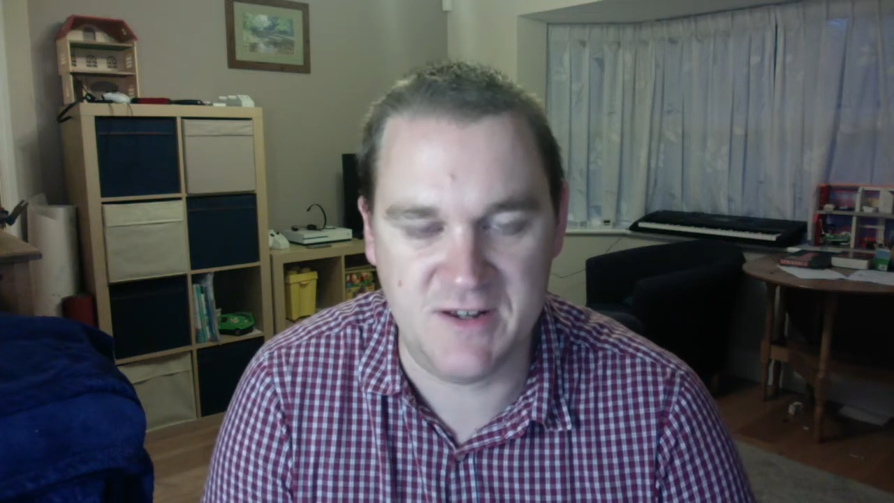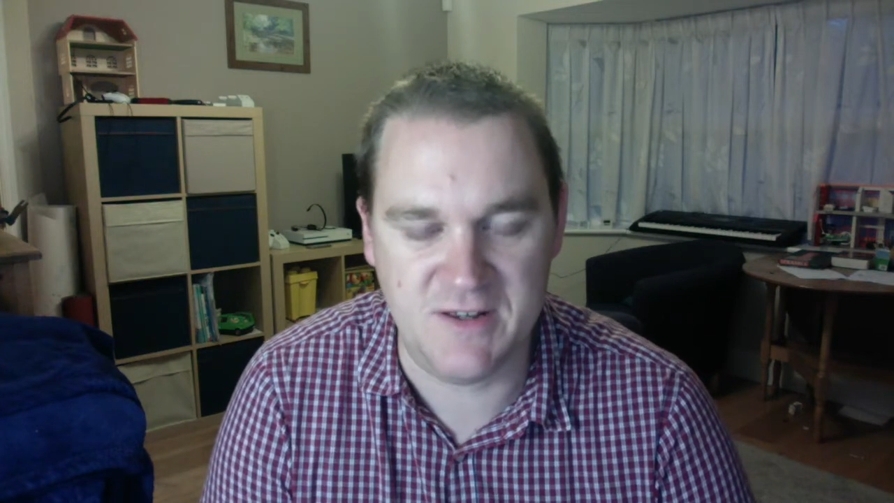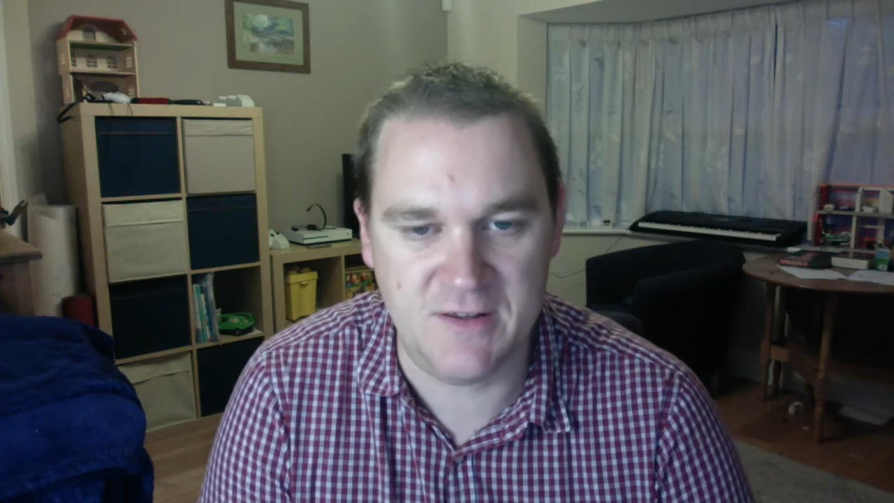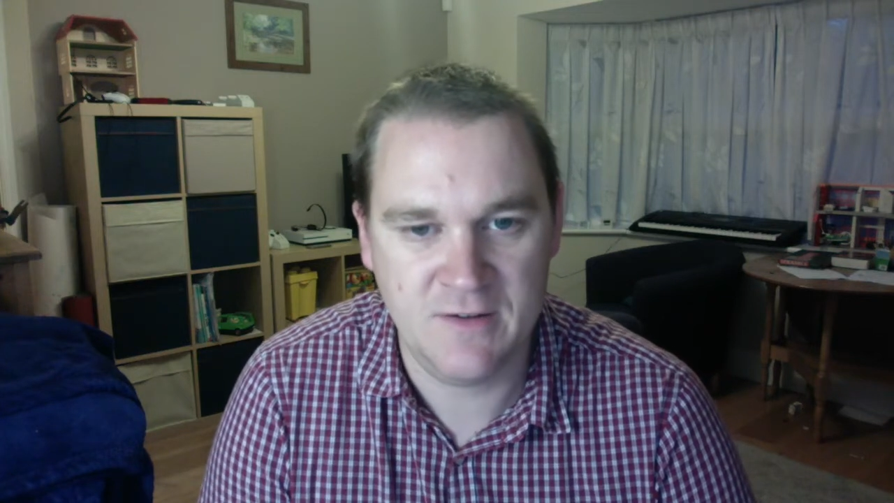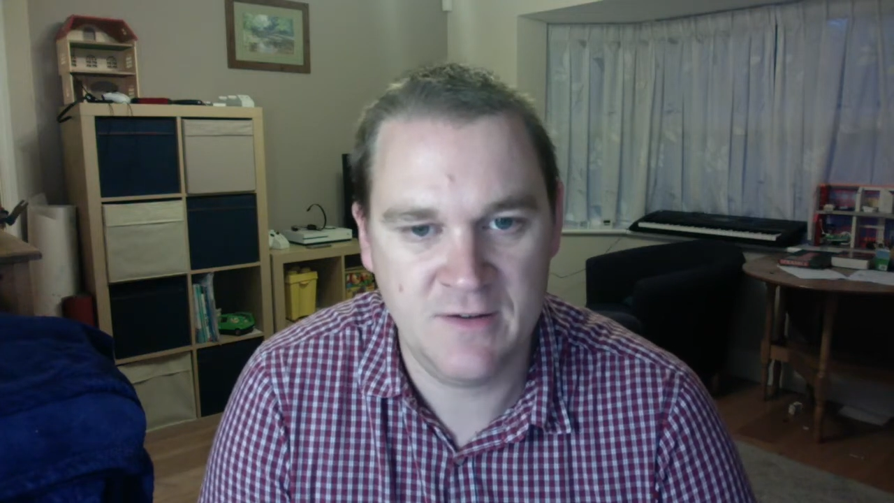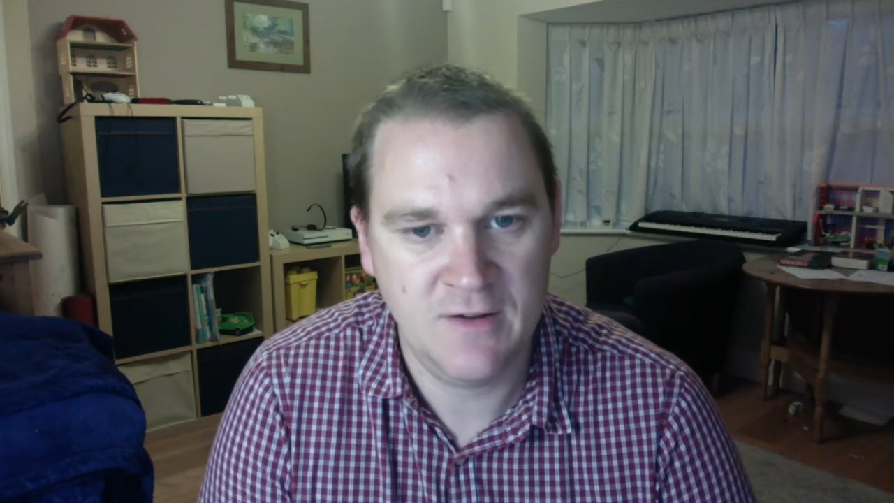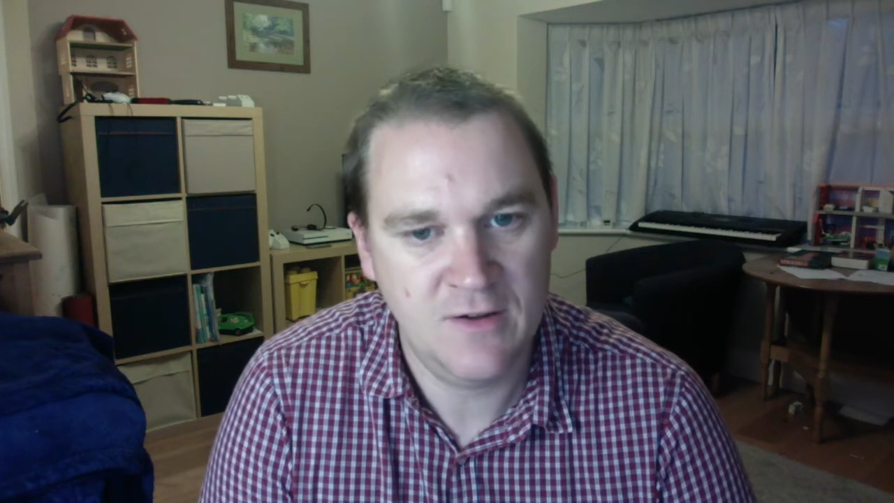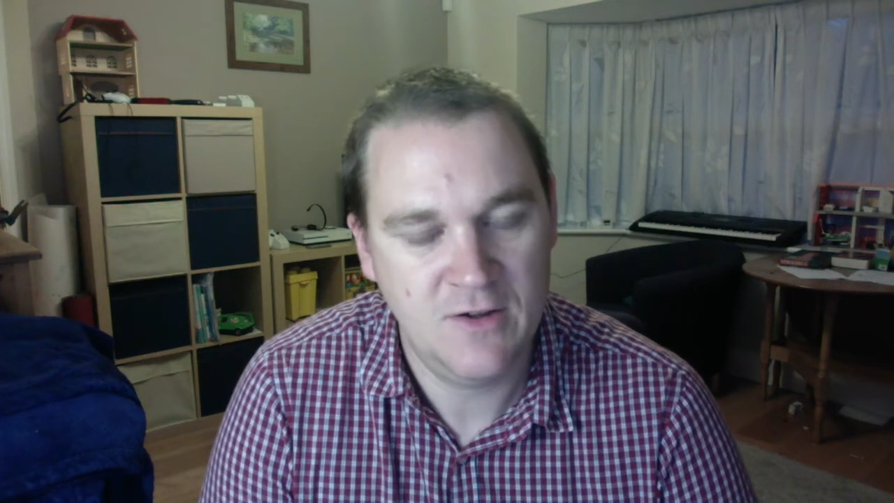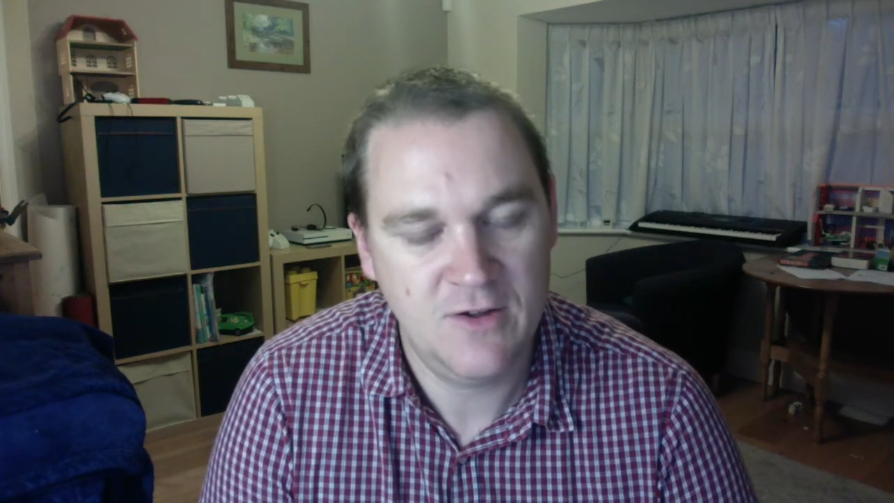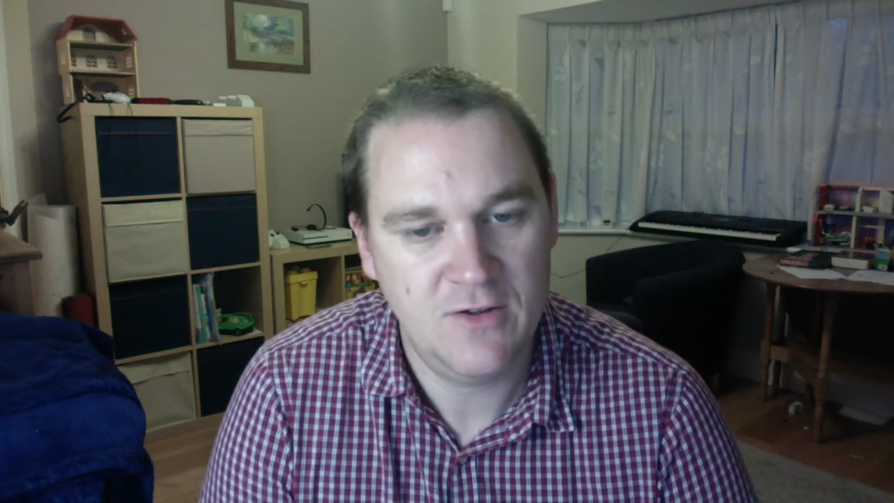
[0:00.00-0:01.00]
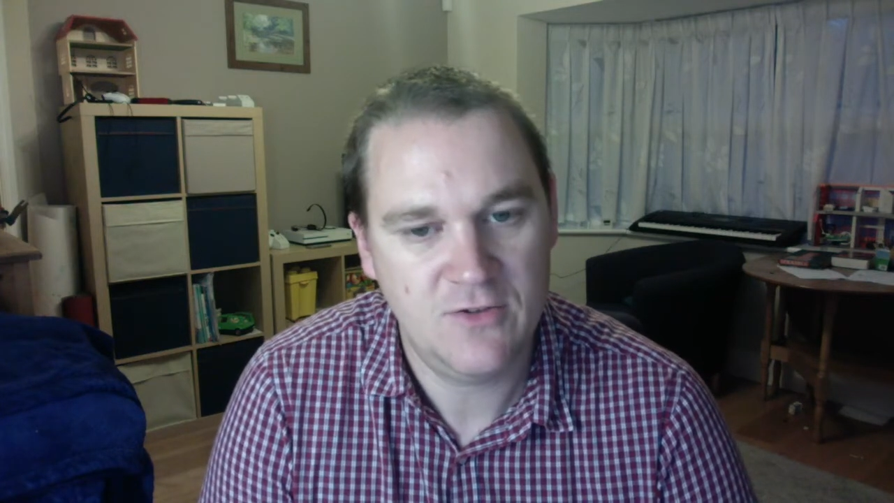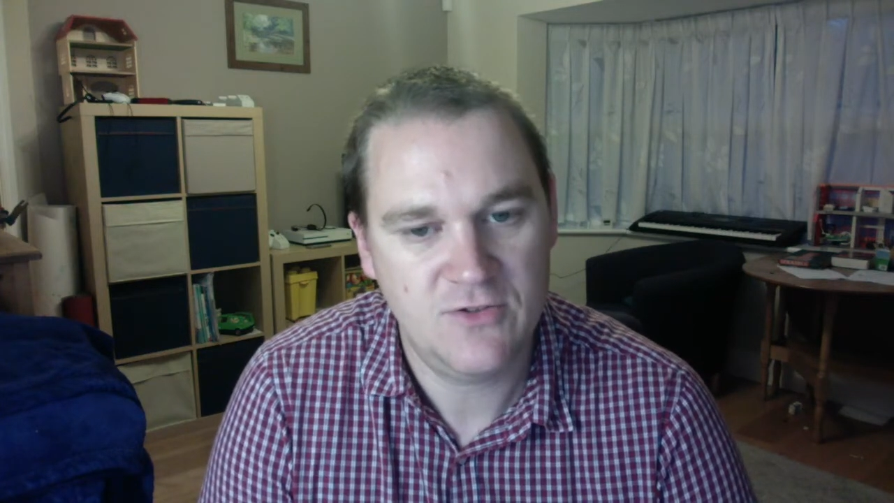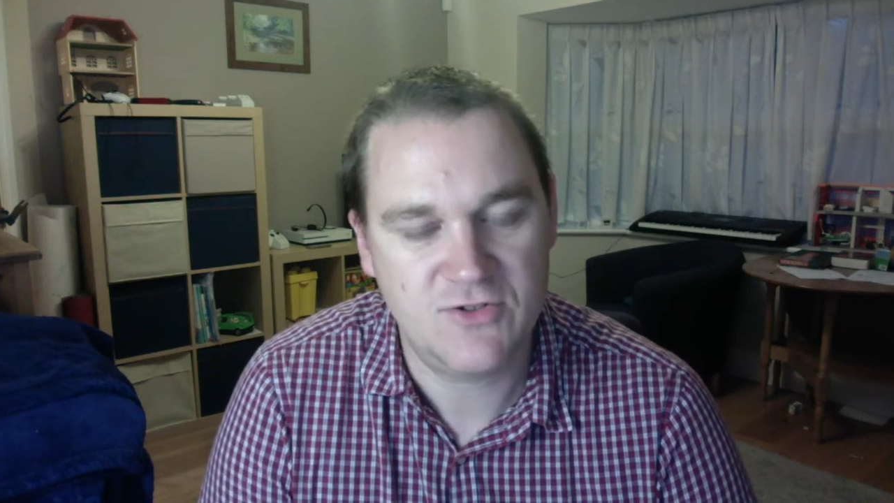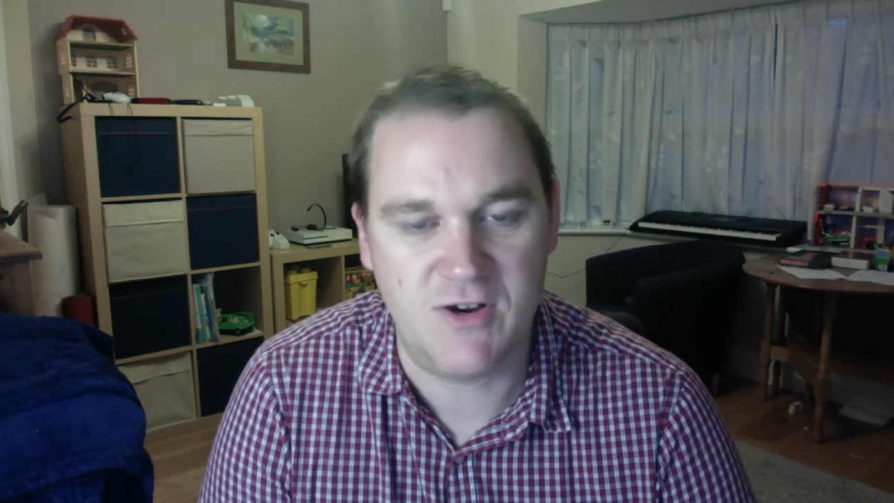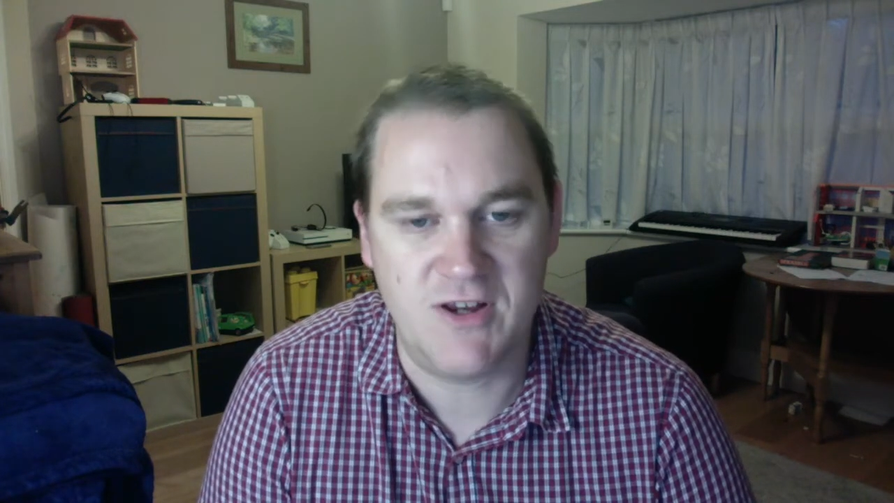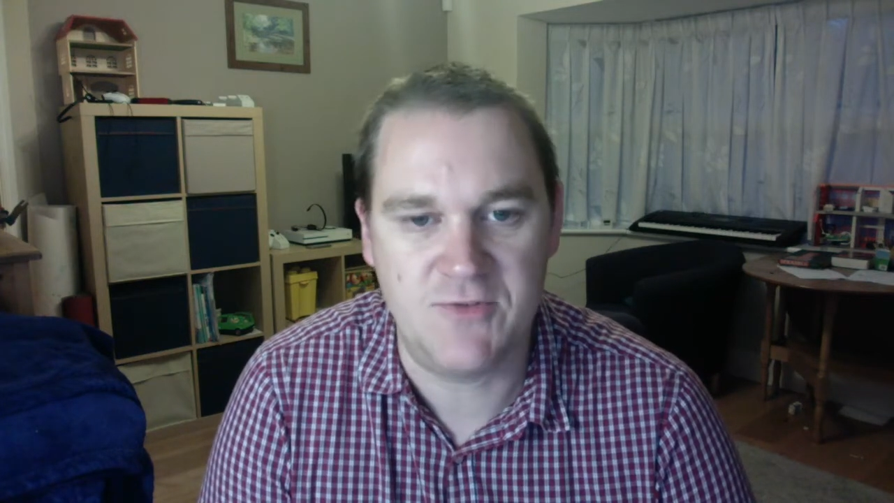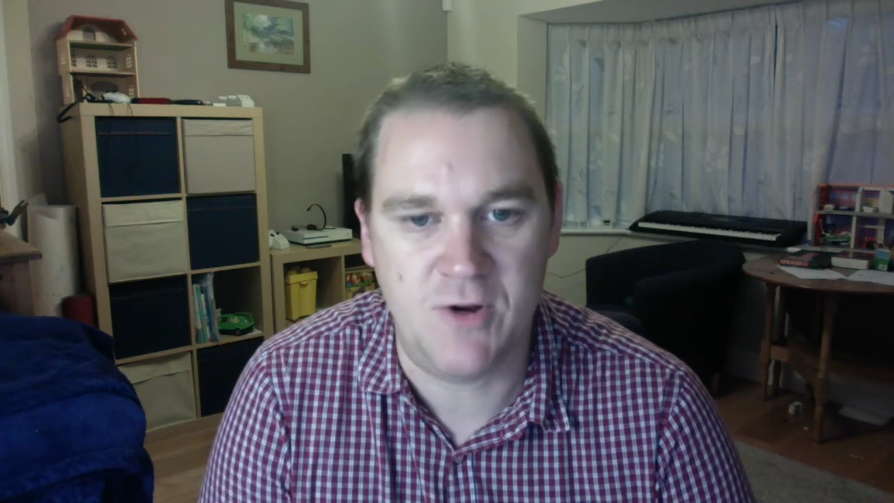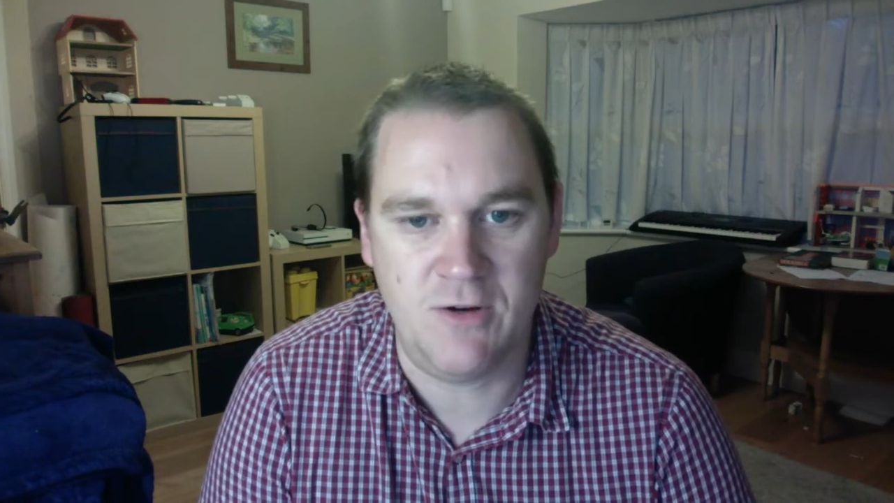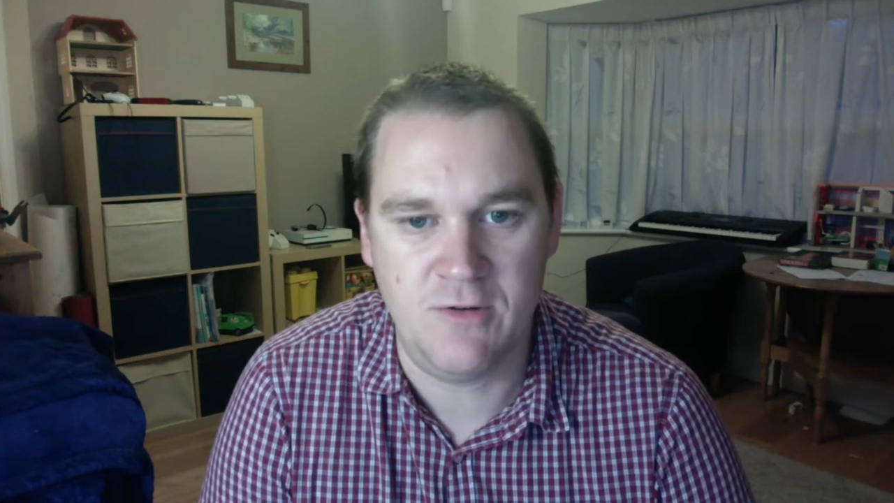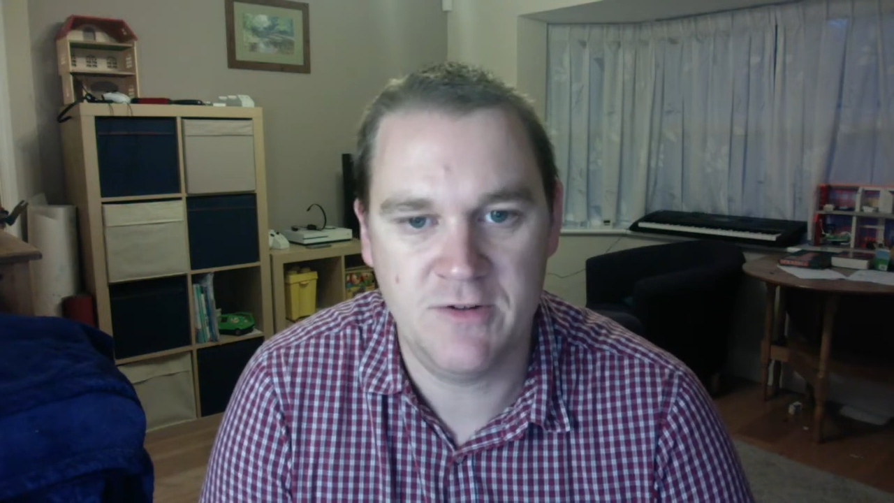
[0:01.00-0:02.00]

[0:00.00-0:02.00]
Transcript: a strange world.